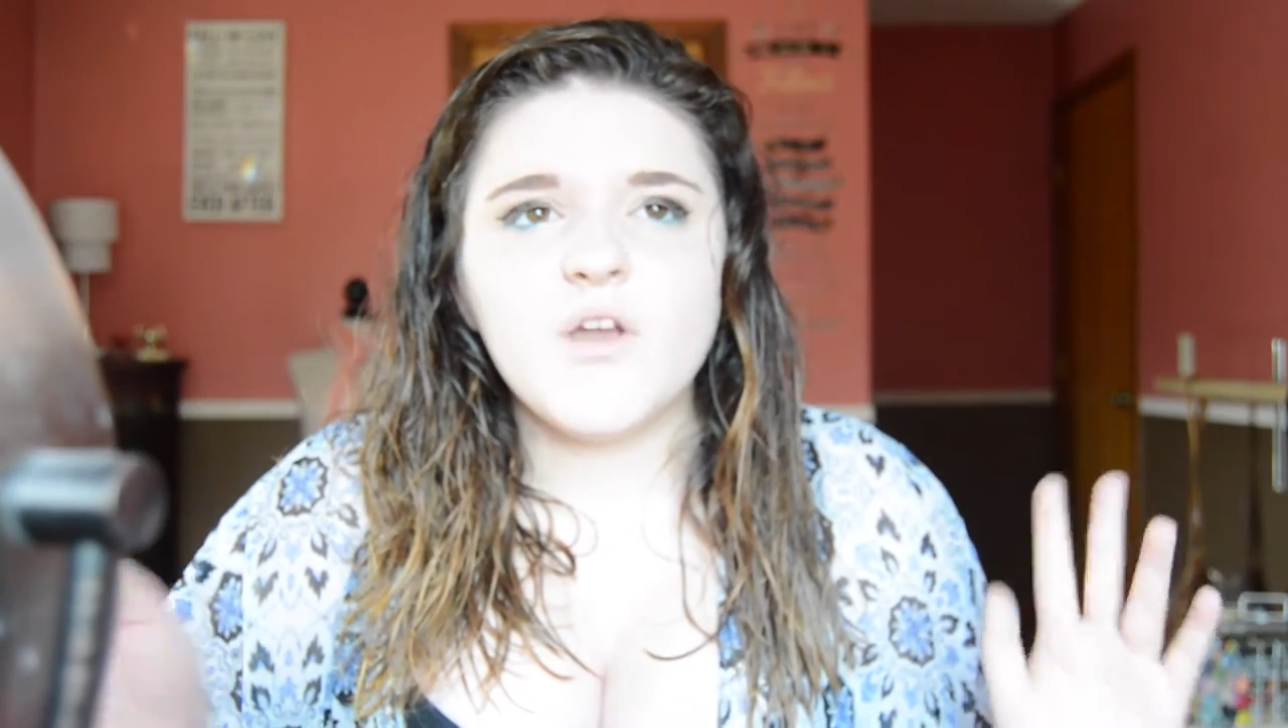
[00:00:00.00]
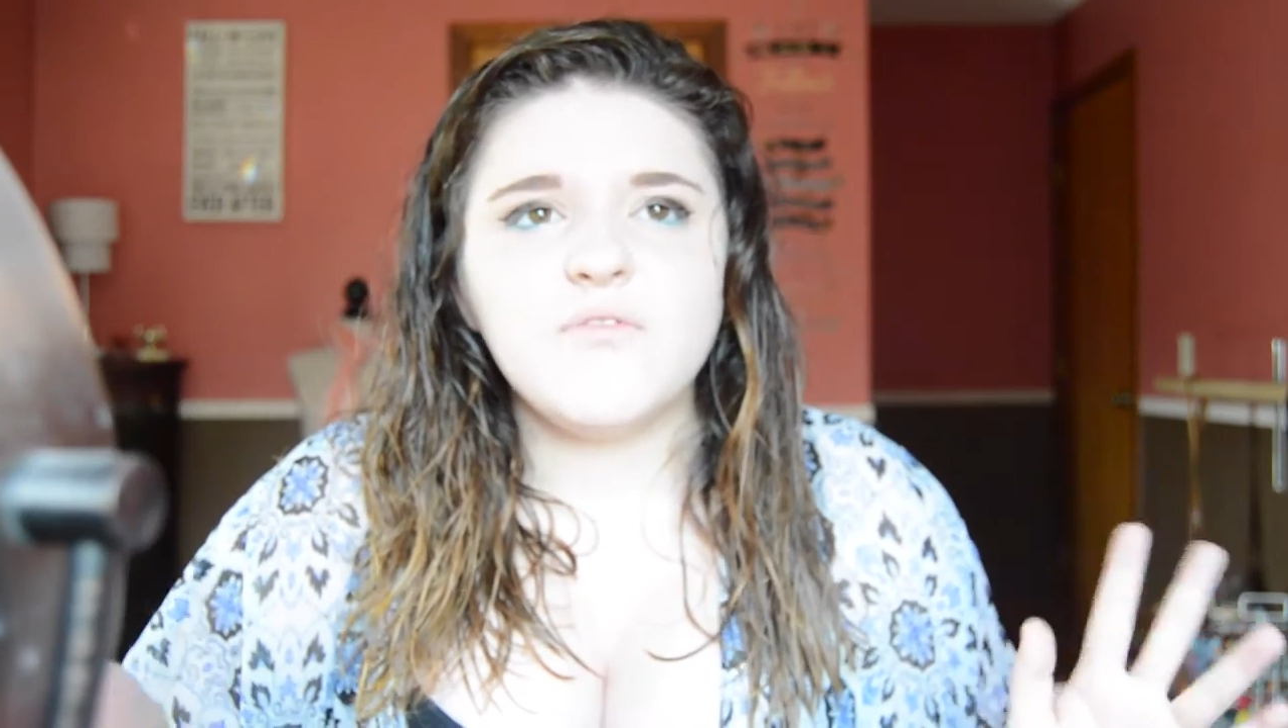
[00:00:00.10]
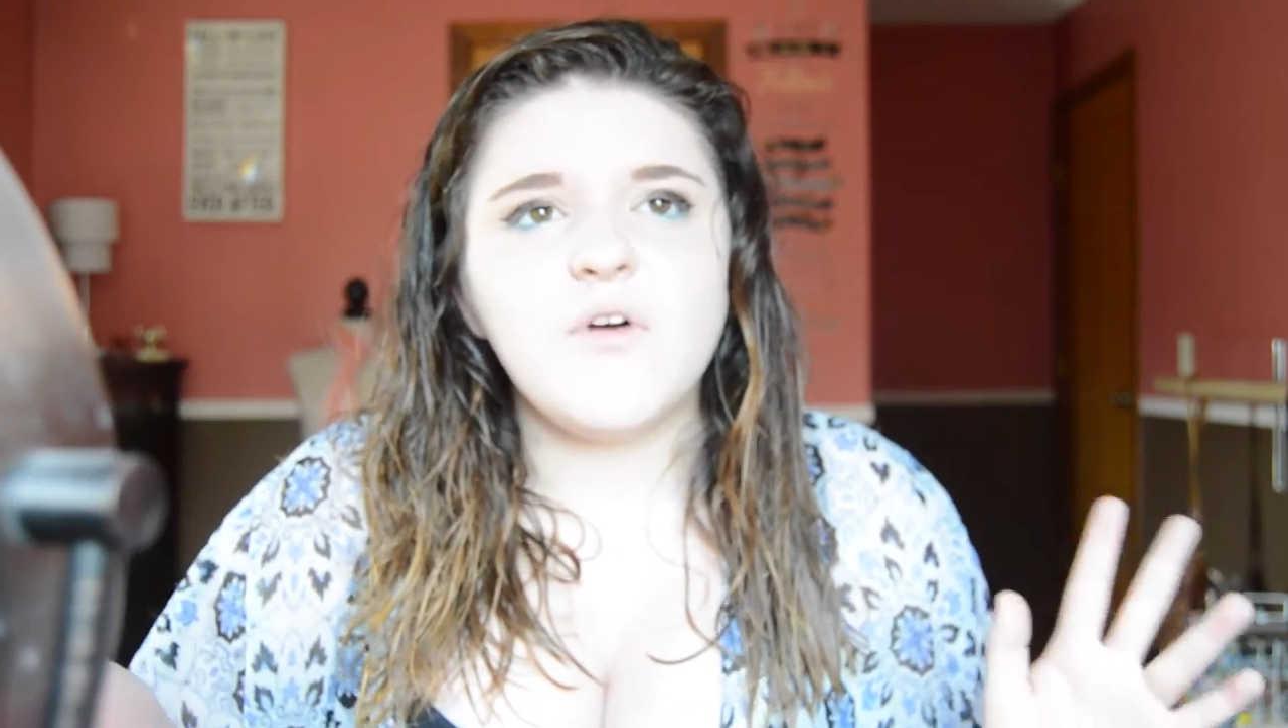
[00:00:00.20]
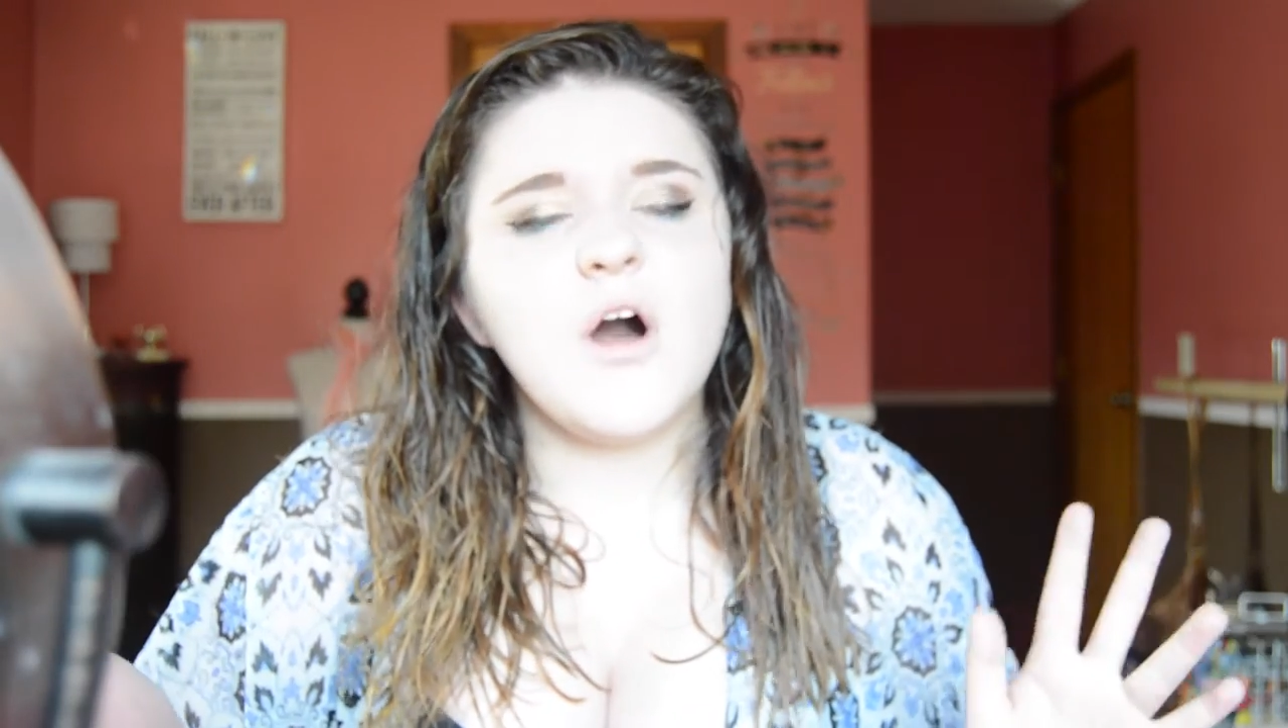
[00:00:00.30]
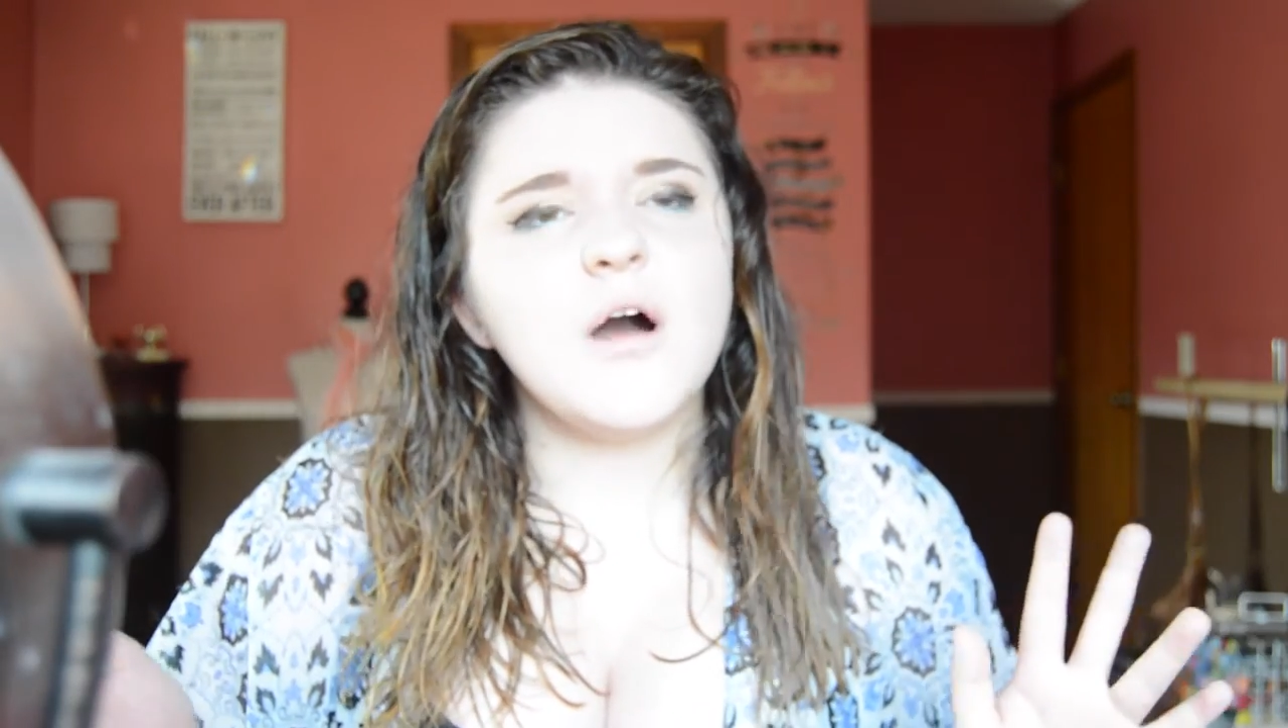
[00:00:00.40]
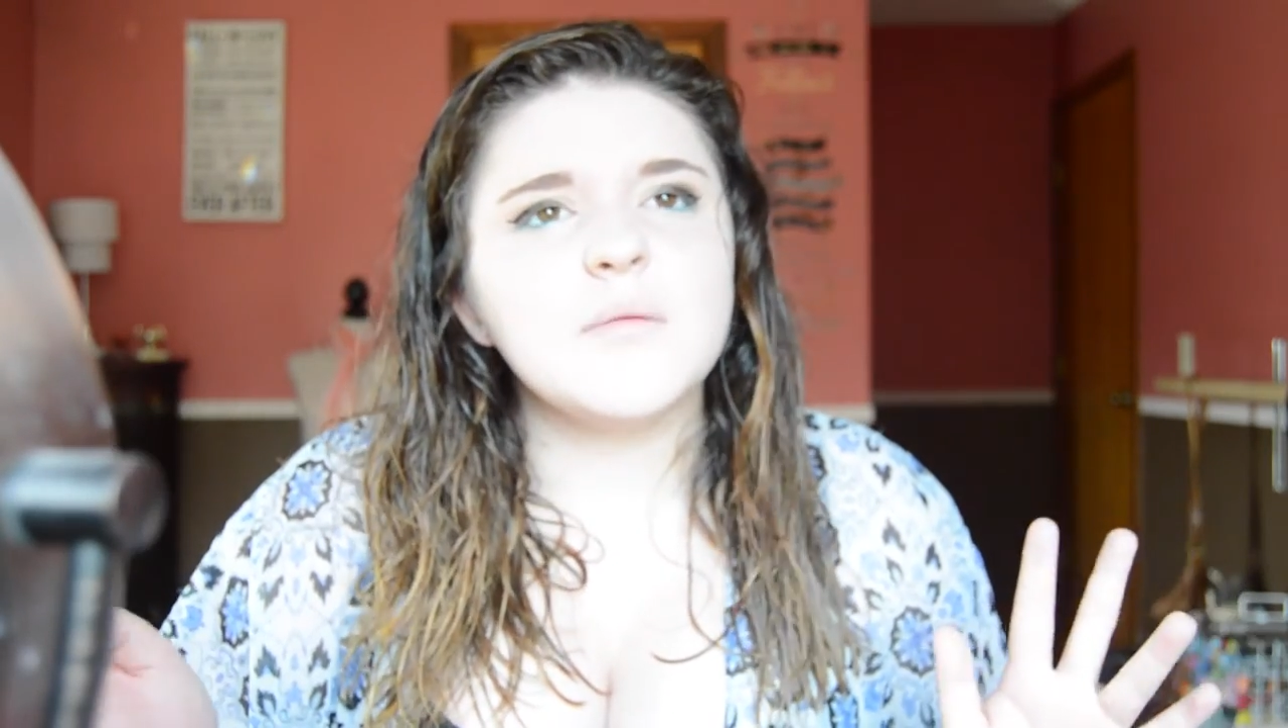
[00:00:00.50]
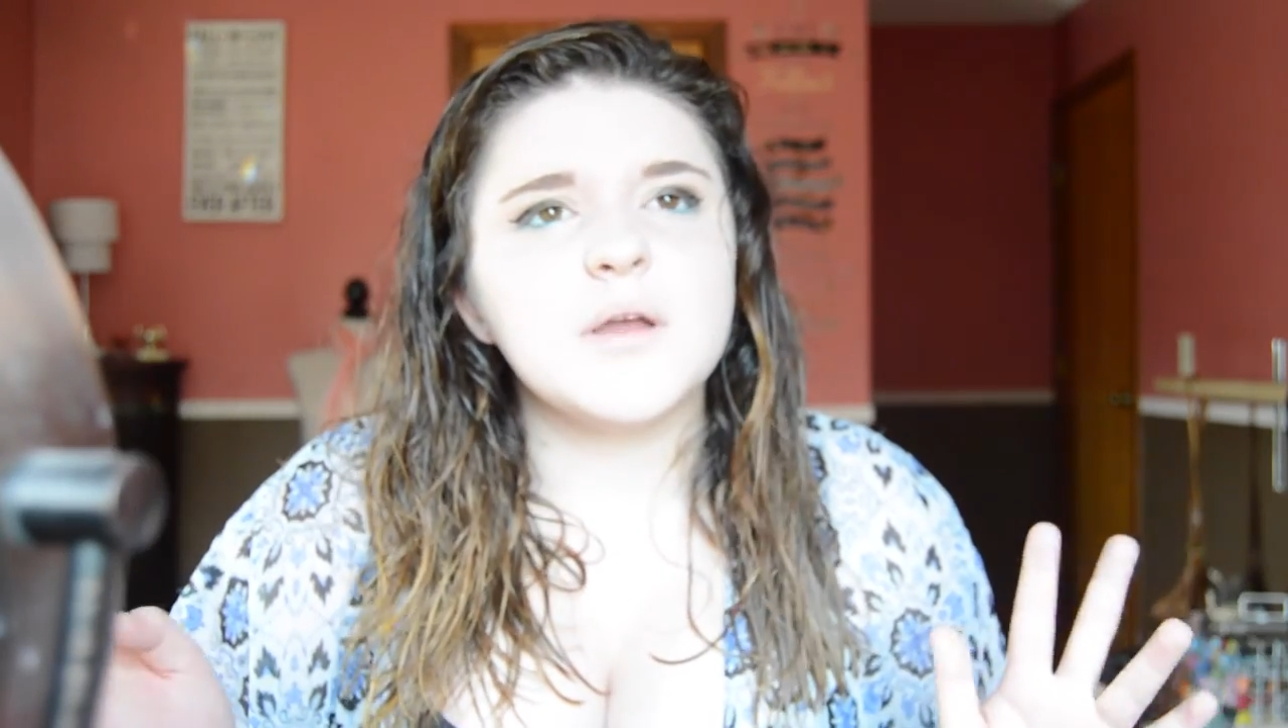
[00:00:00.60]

fall I'm